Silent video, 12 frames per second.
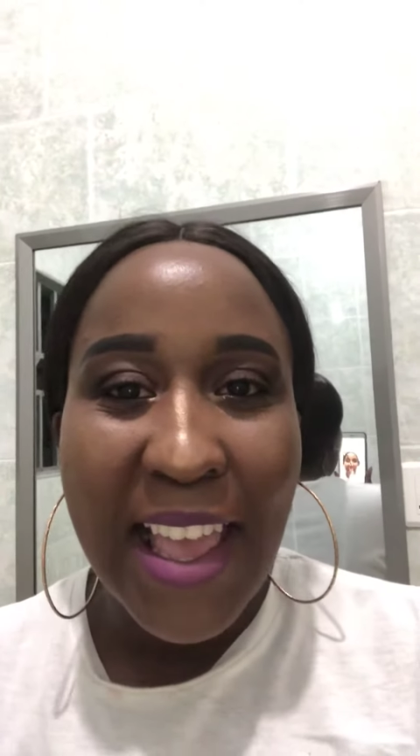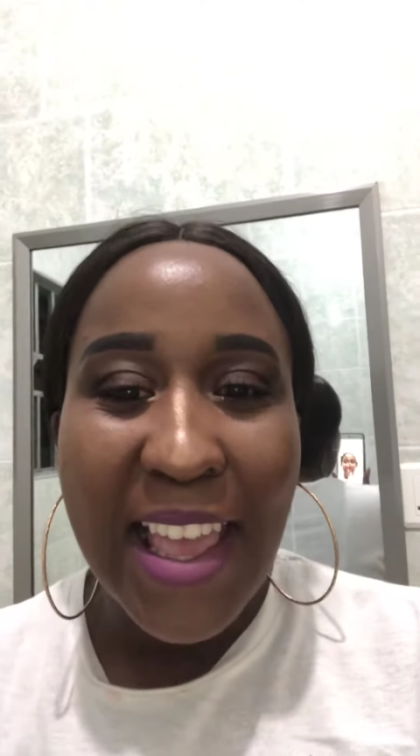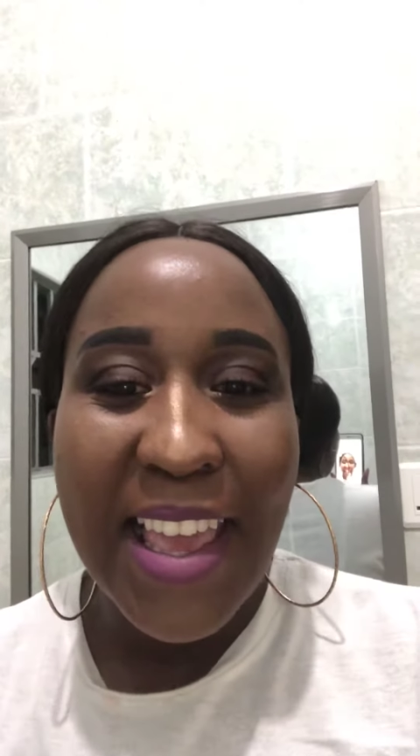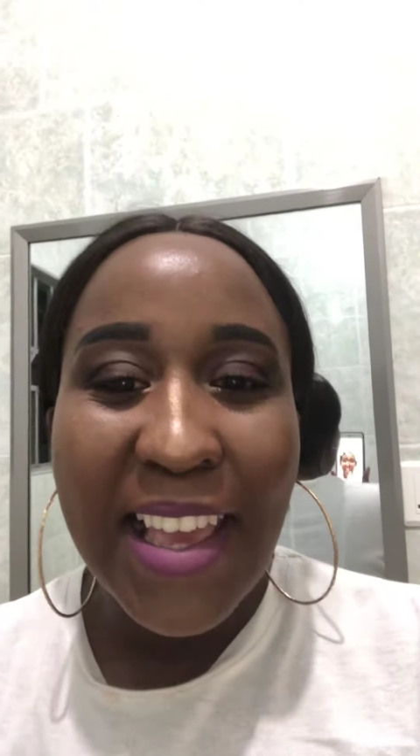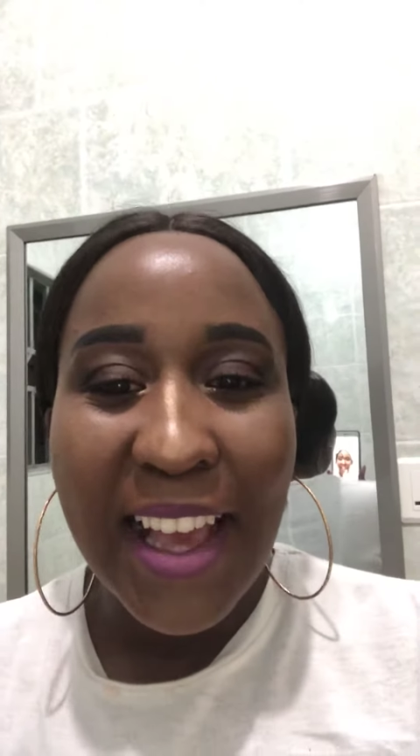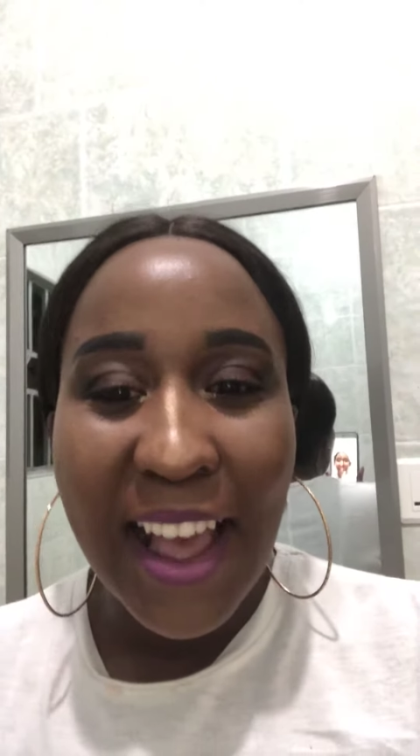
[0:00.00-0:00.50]

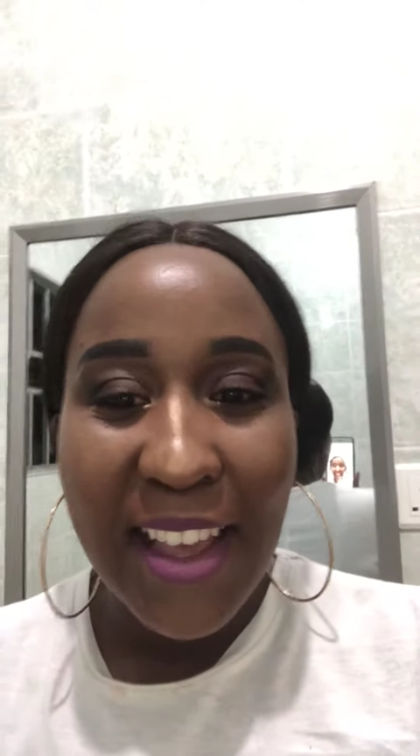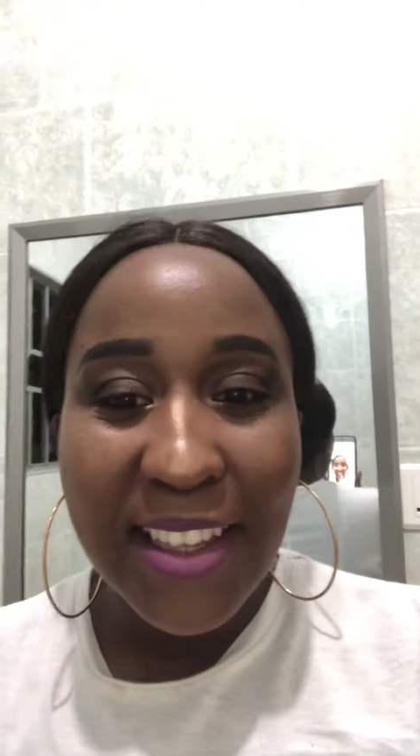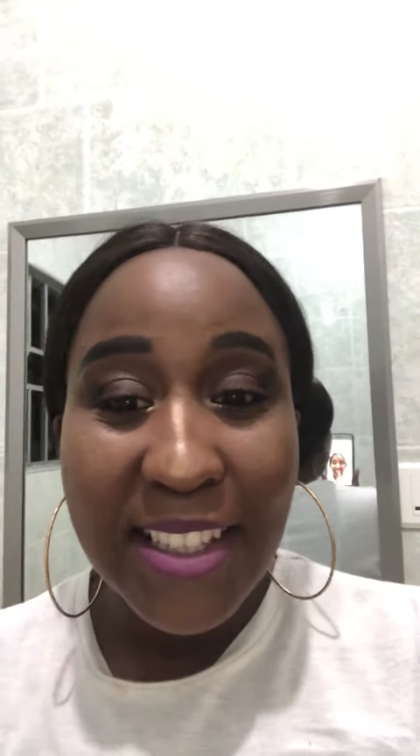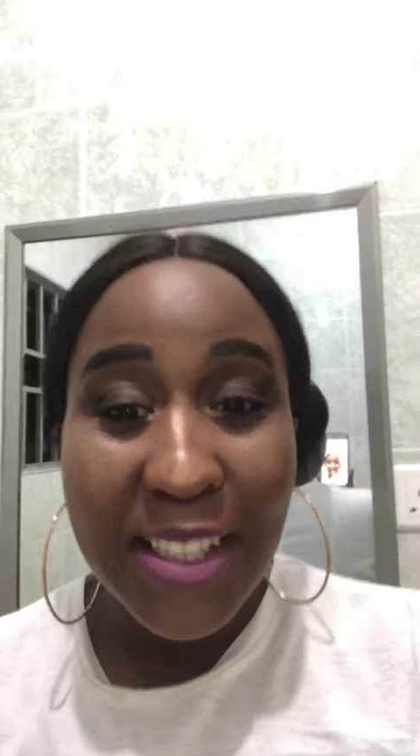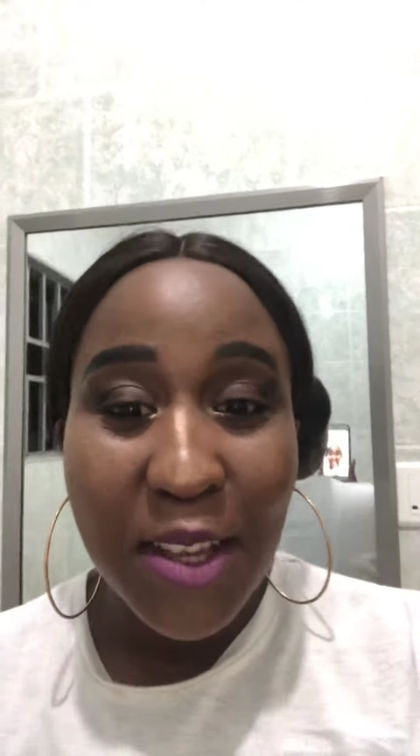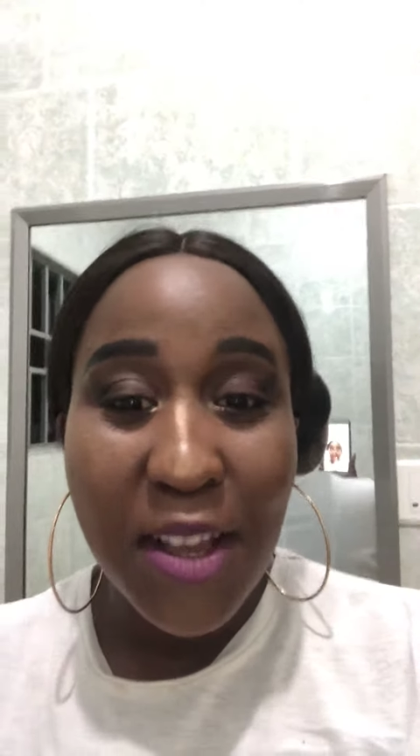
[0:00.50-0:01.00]
Hey
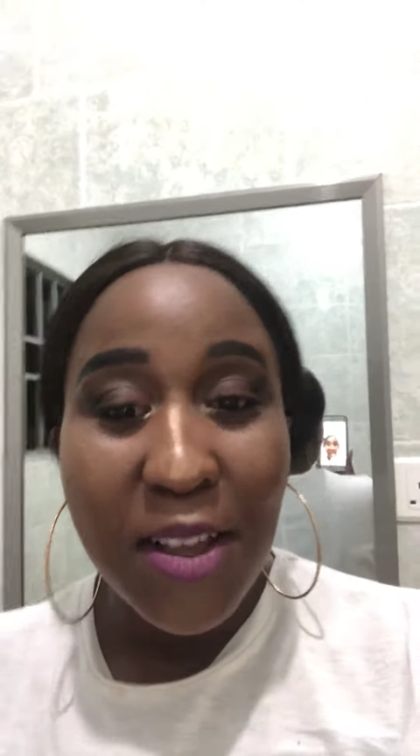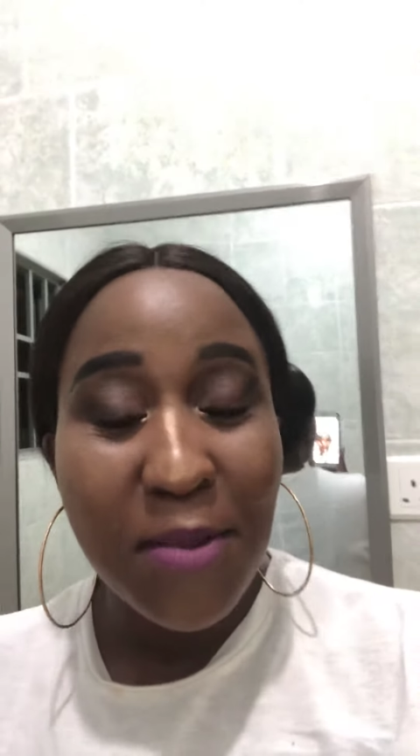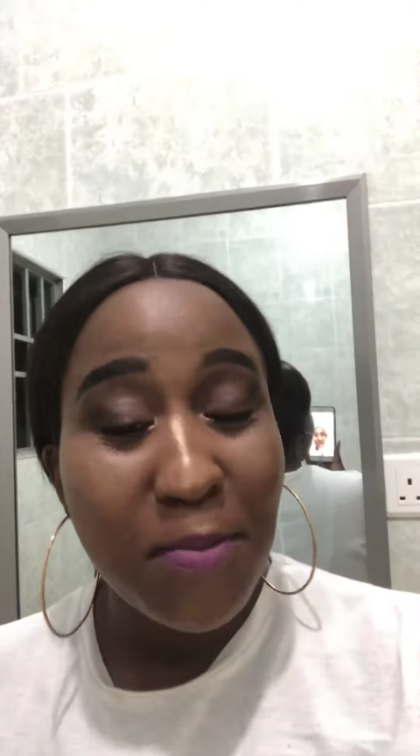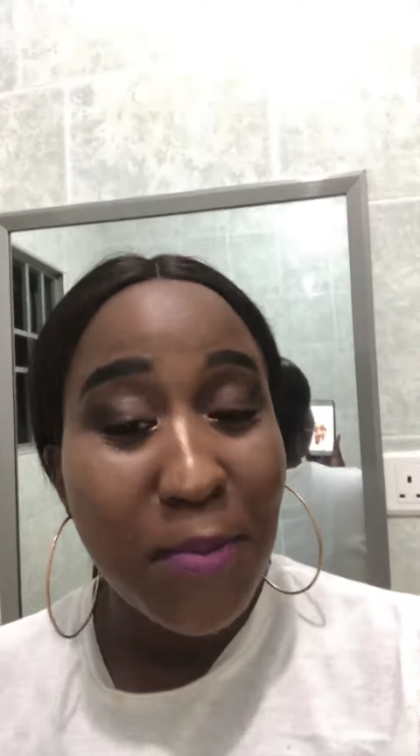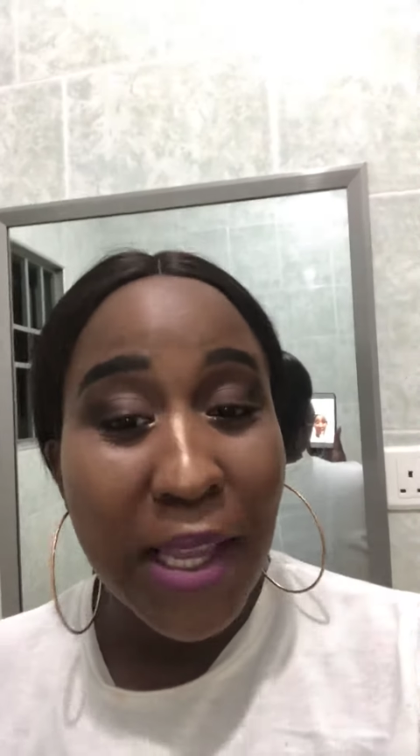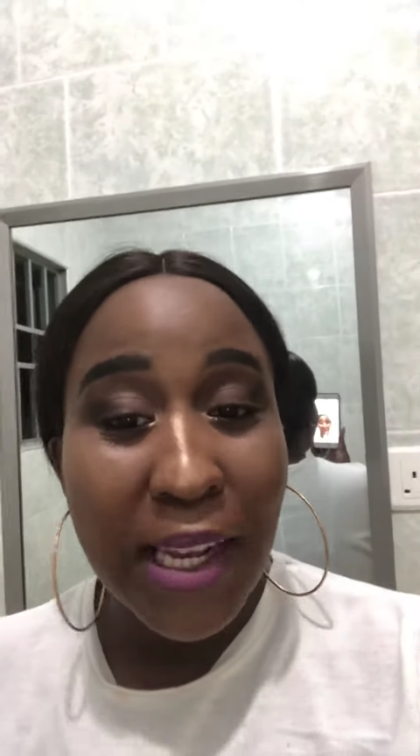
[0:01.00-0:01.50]
guys,
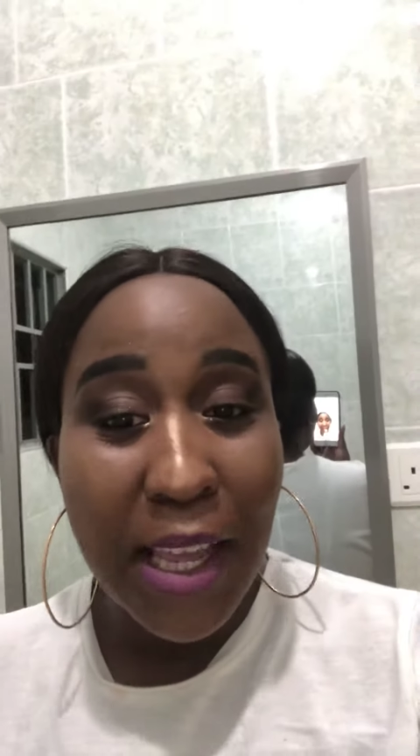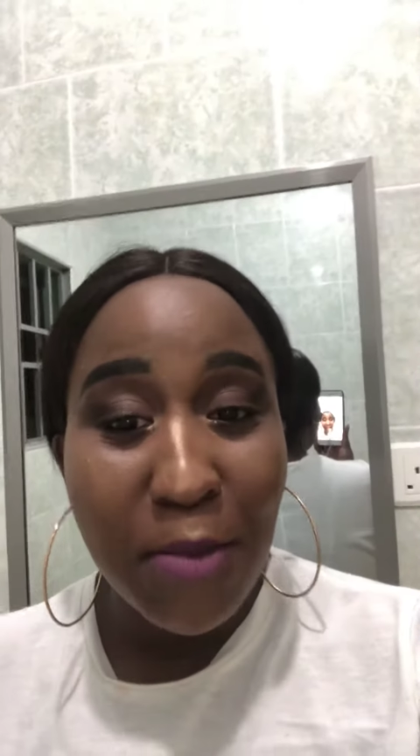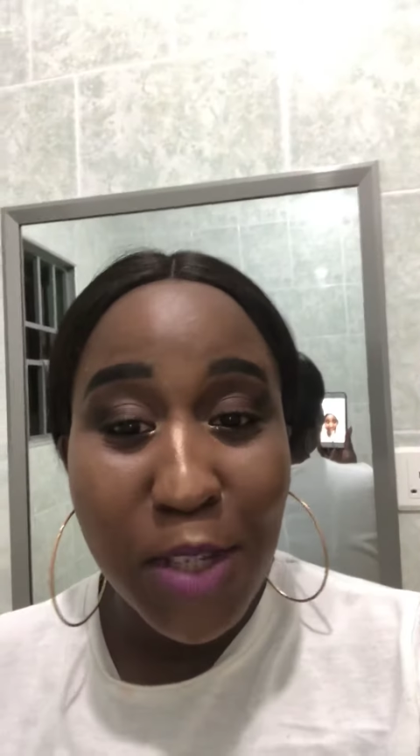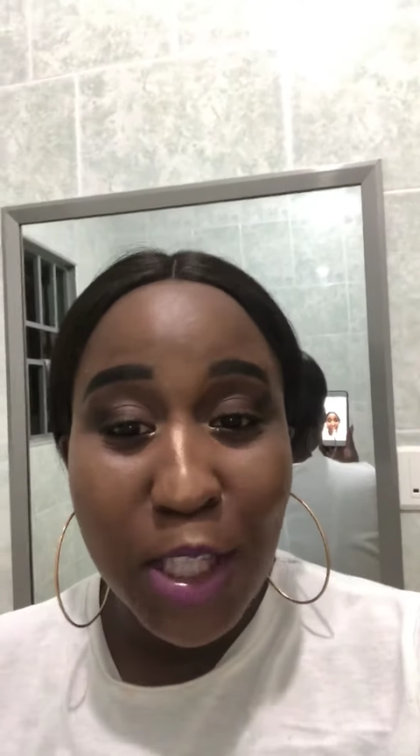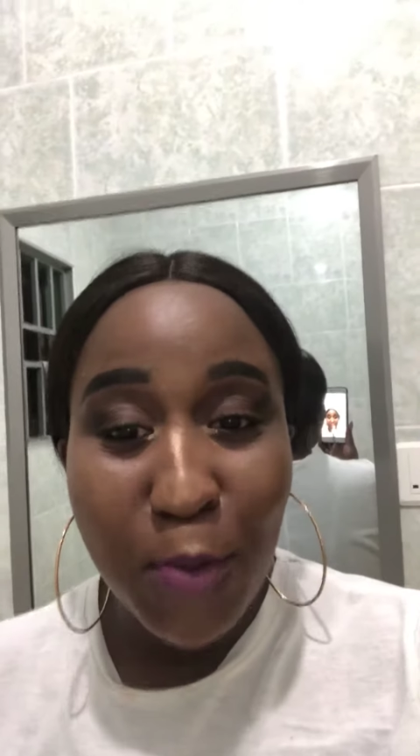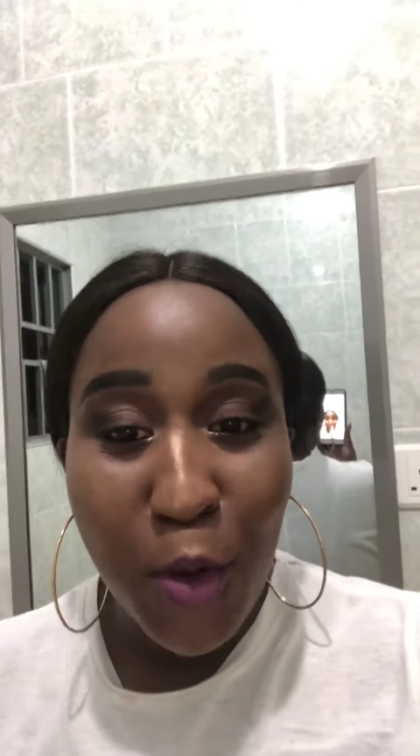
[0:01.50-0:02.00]
my
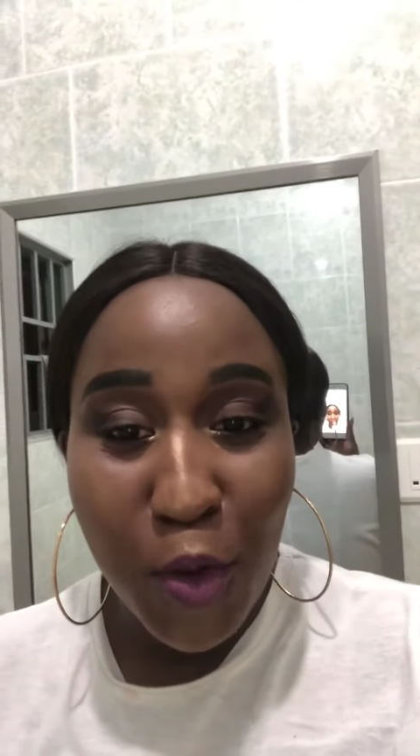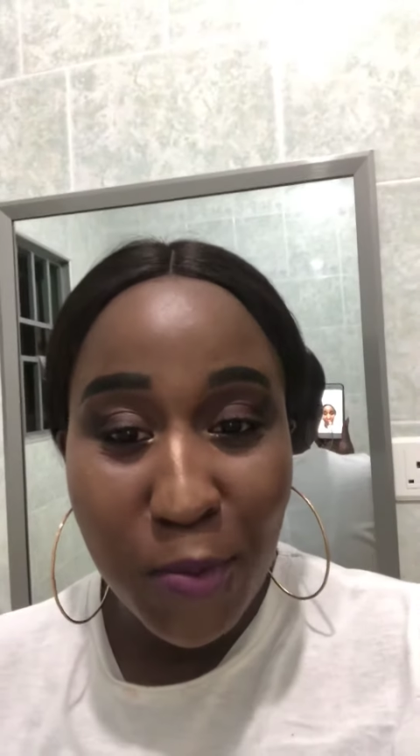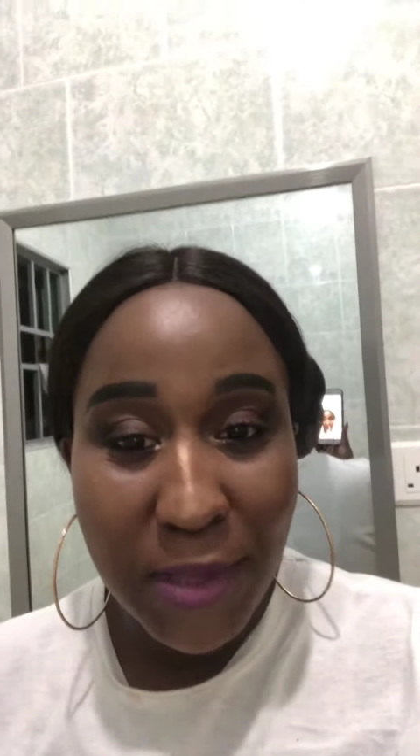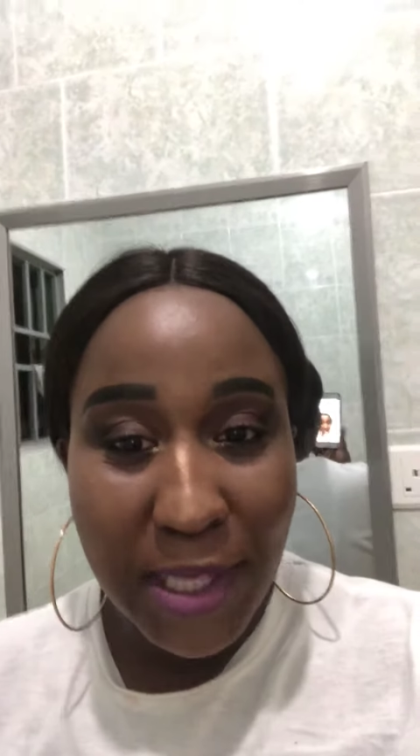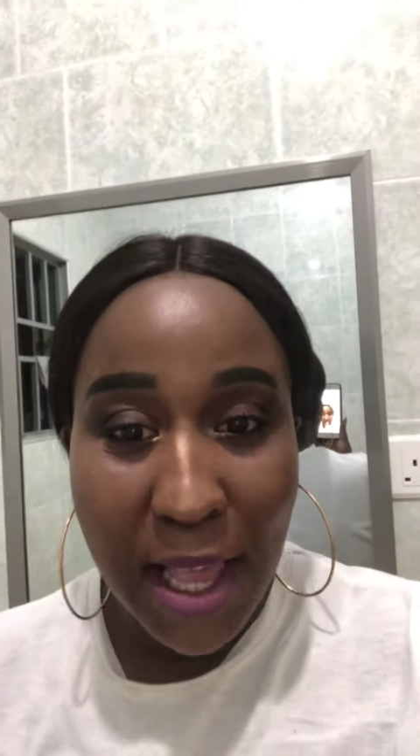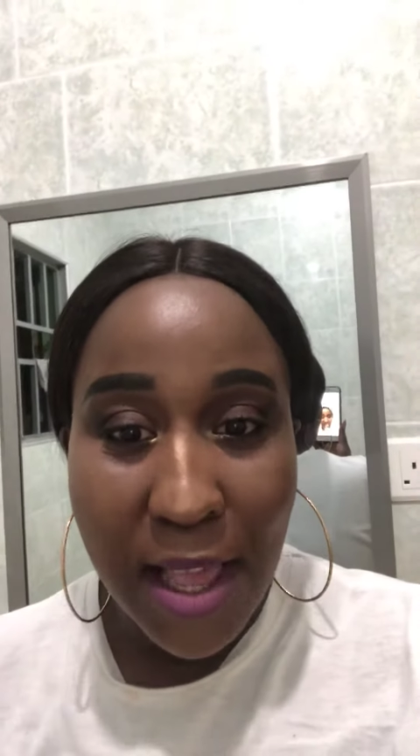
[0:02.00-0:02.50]
name is
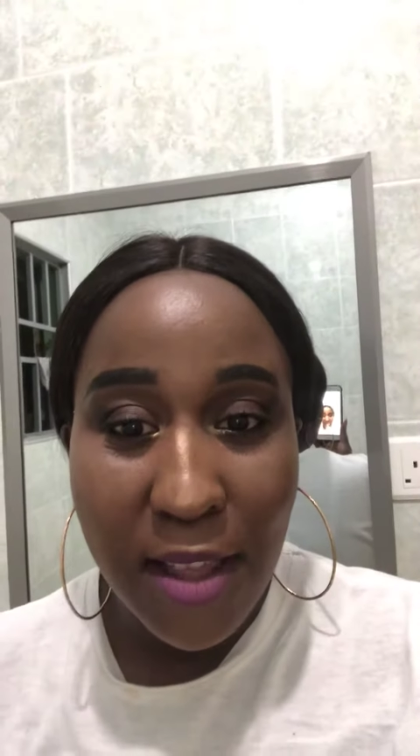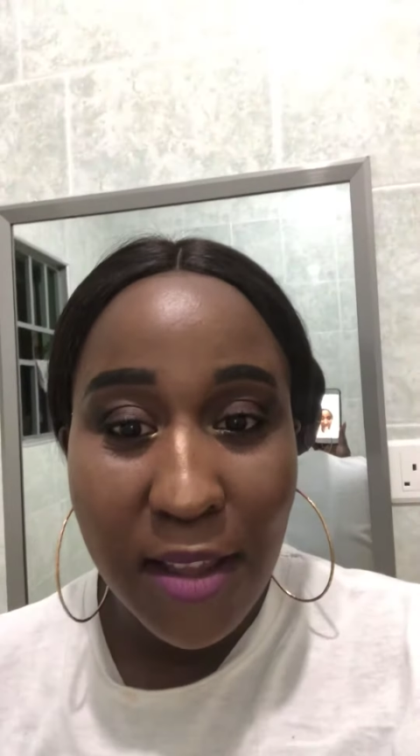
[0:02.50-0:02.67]
Pumza,